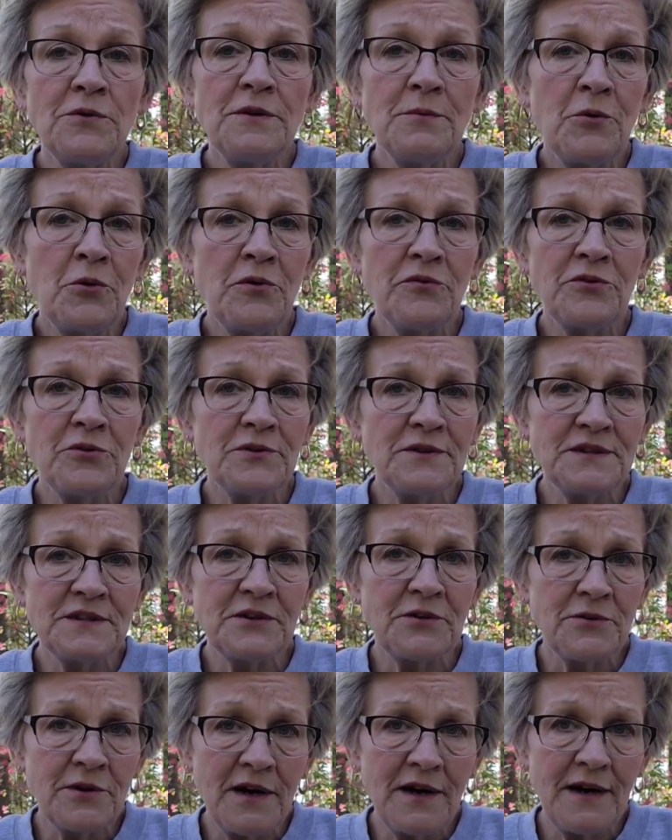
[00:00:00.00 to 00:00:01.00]
them over in the
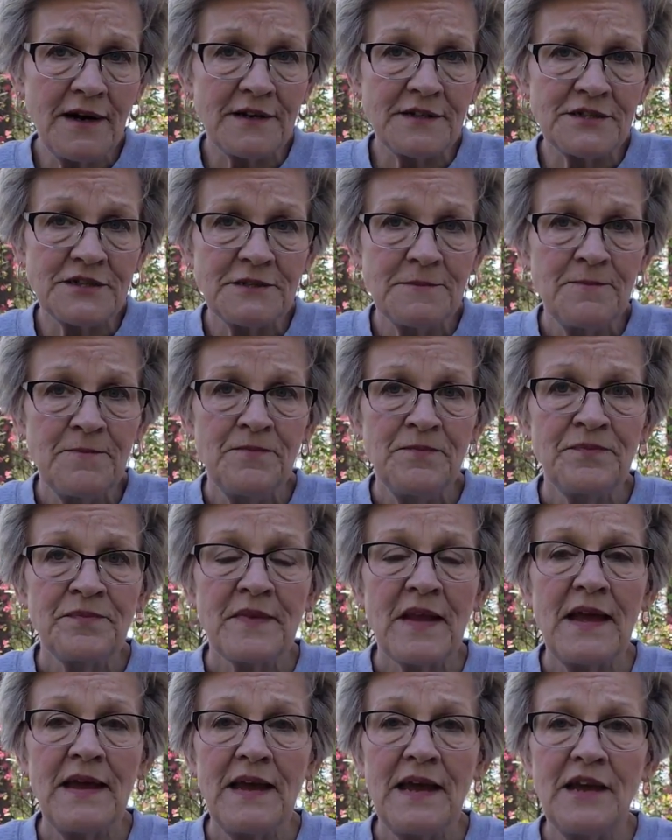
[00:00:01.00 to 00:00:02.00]
garage.
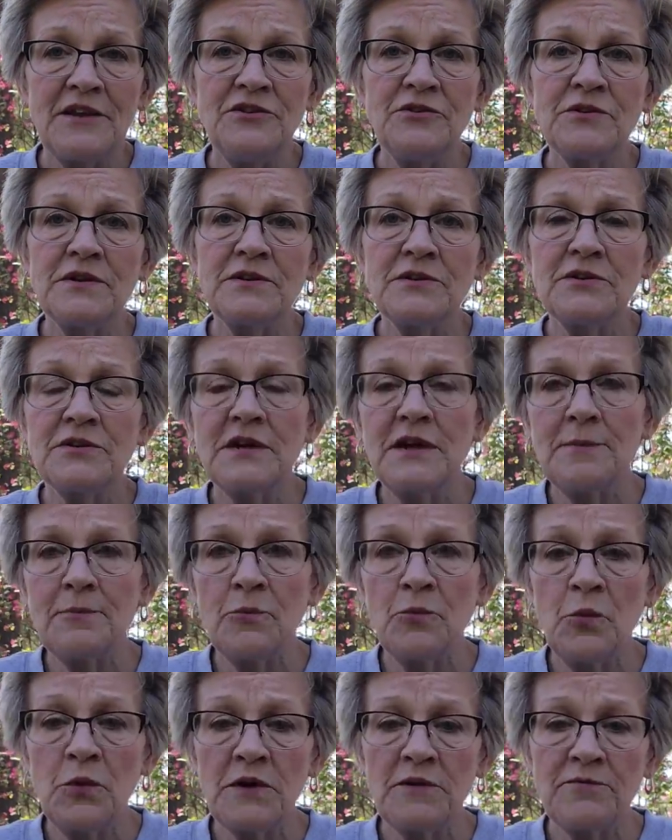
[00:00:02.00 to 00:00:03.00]
And you can look up
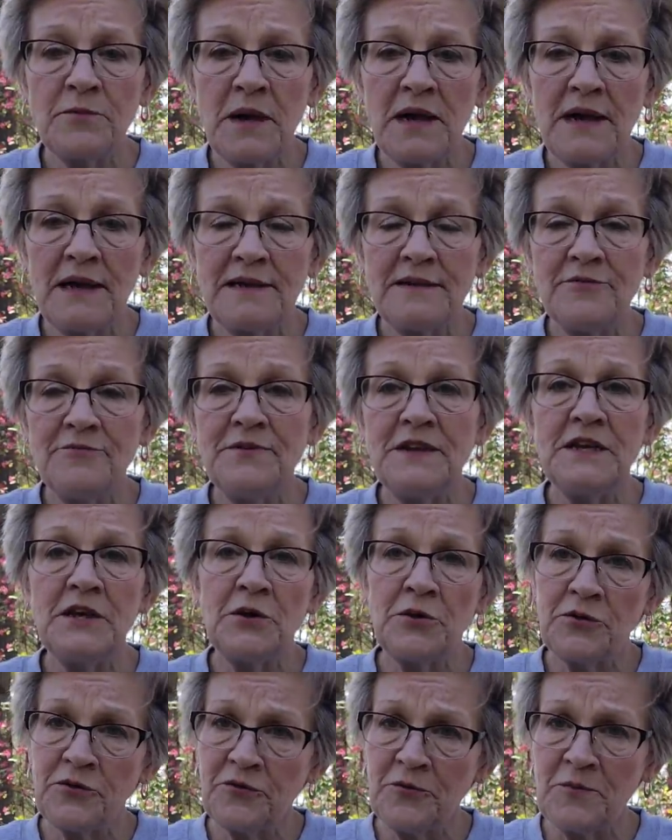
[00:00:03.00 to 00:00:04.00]
one of my
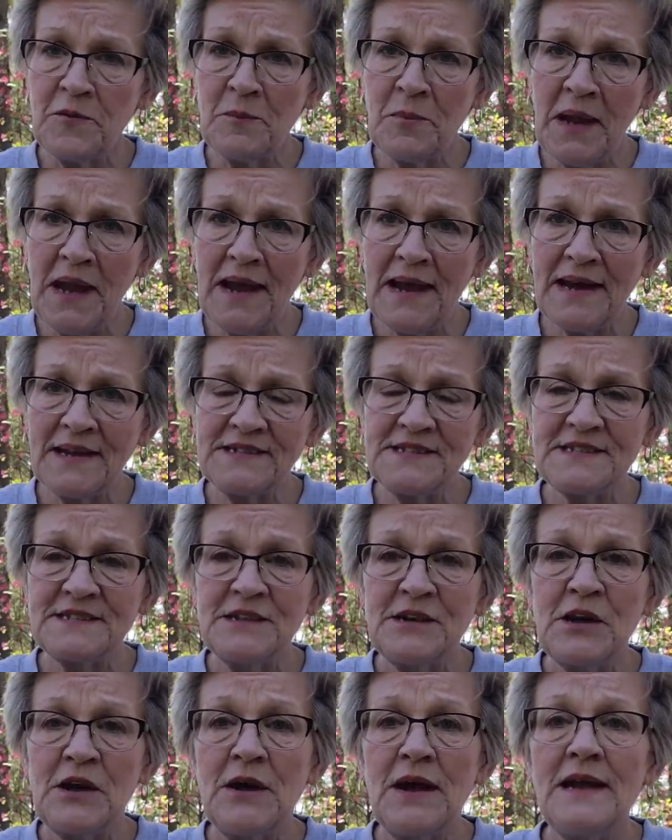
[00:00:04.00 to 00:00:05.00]
videos from the past
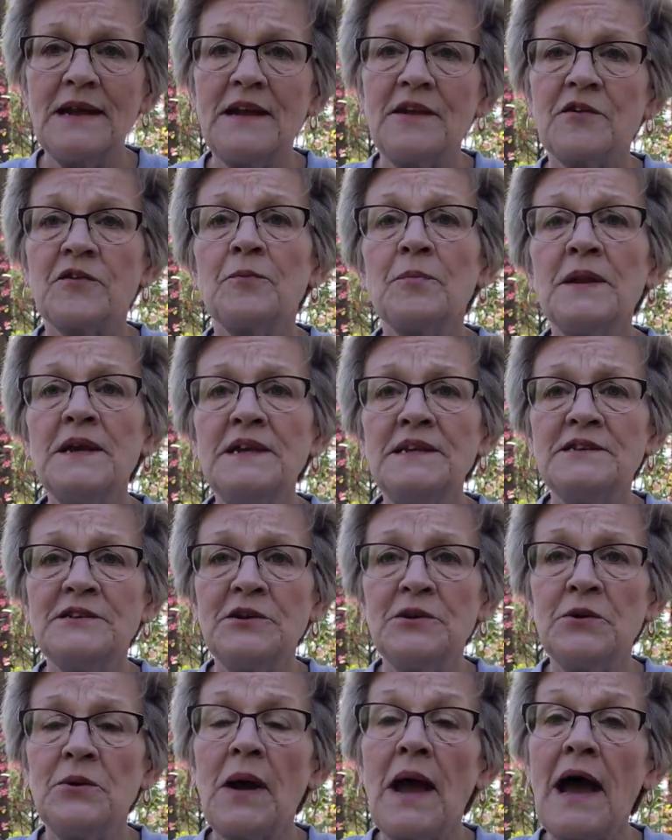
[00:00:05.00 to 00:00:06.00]
and I explain to
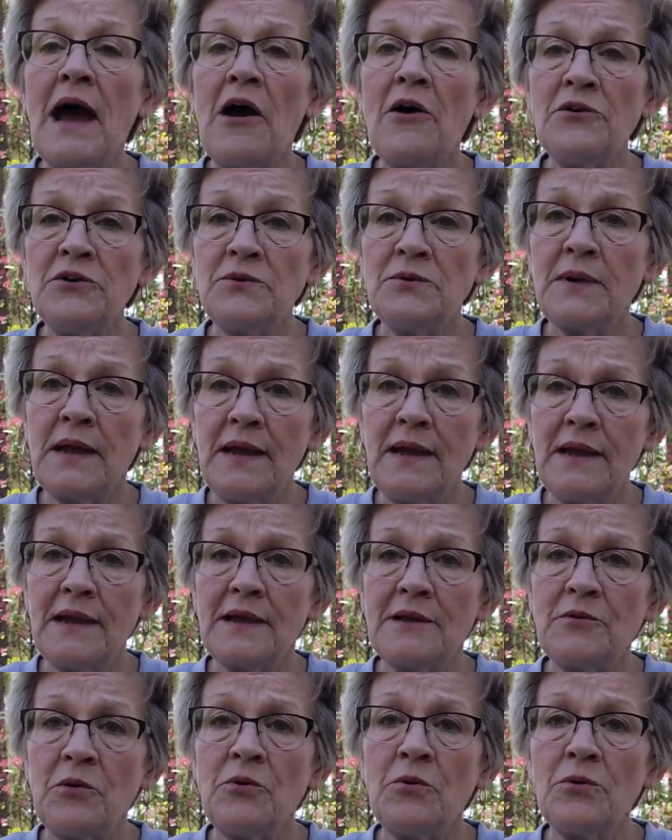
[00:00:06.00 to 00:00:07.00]
you how you
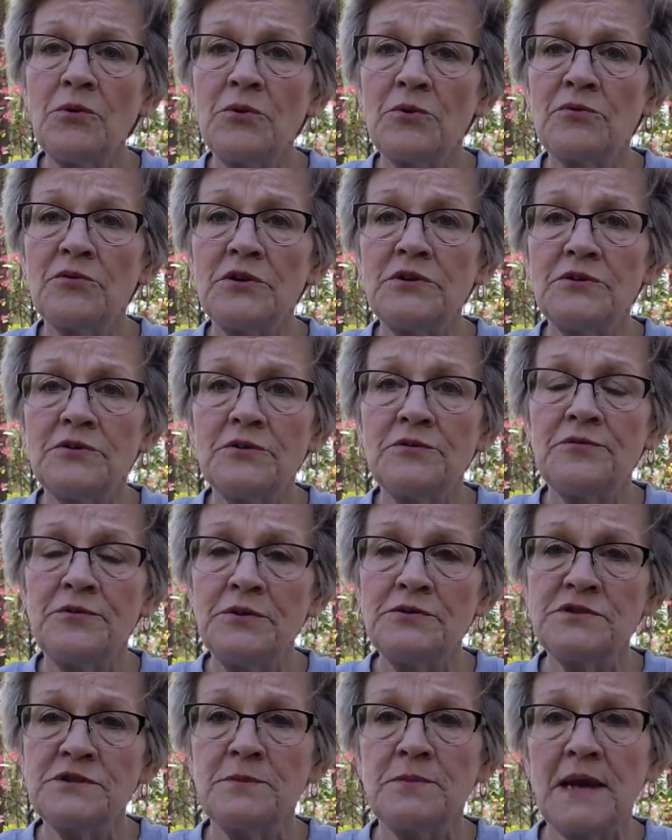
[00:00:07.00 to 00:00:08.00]
can hold over your
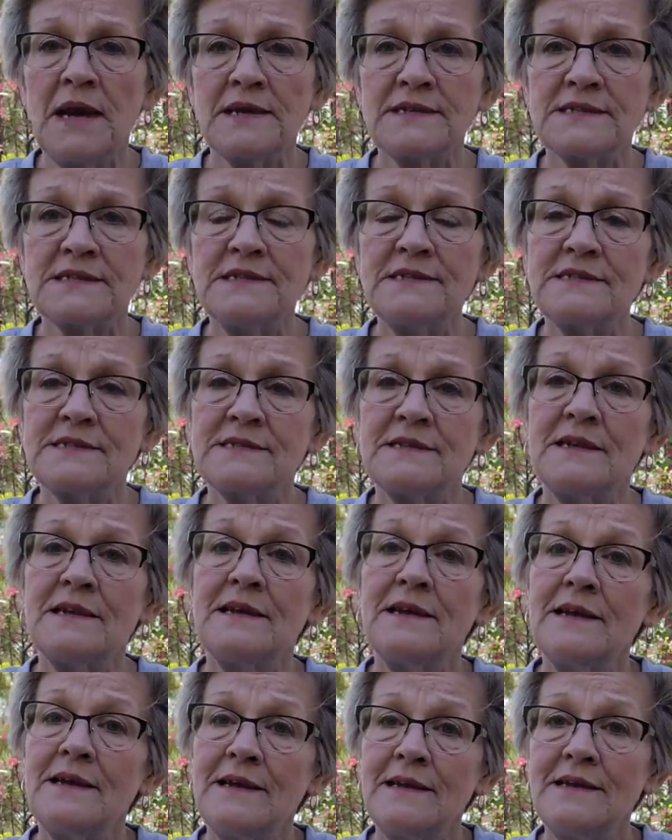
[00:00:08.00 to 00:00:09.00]
fuchsia baskets
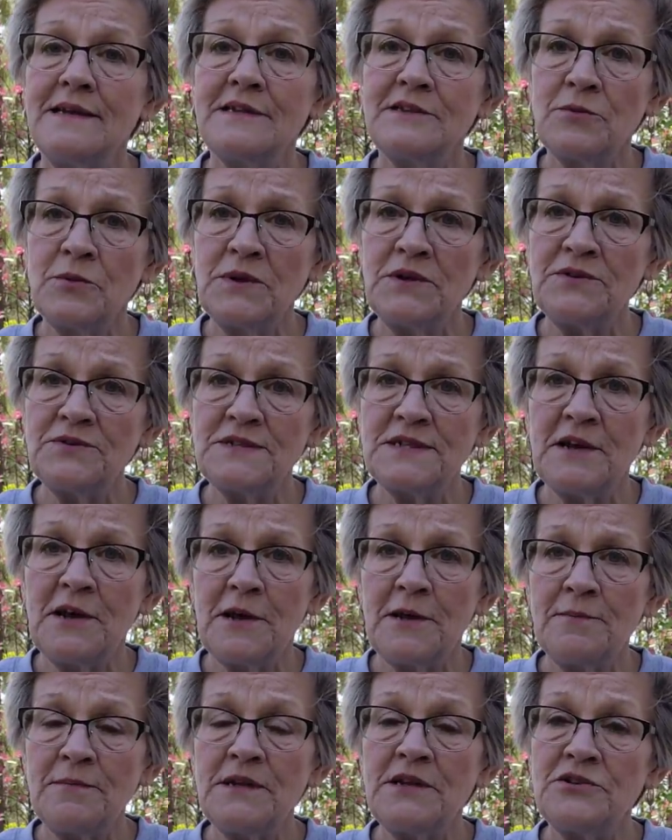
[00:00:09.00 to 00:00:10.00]
in the
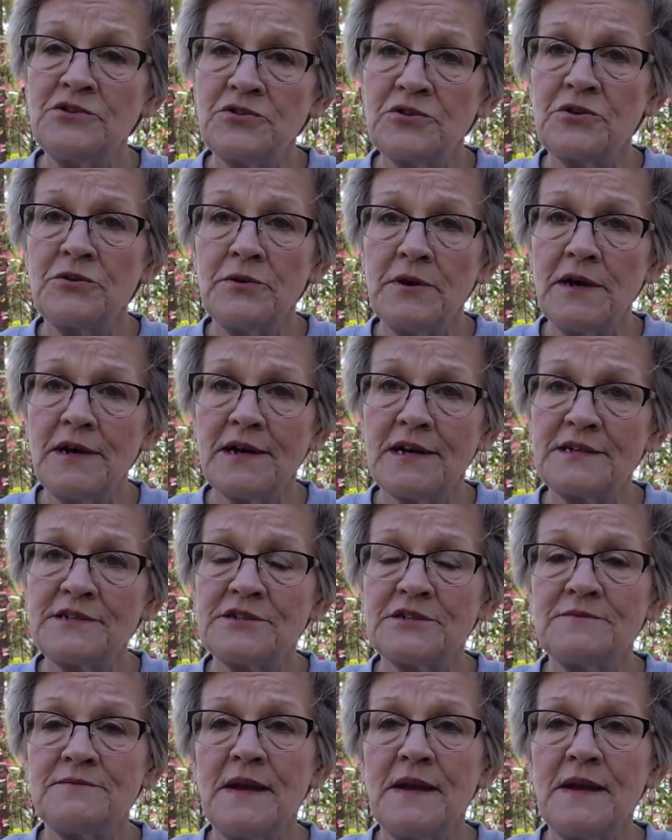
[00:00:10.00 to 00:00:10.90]
wintertime in your garage.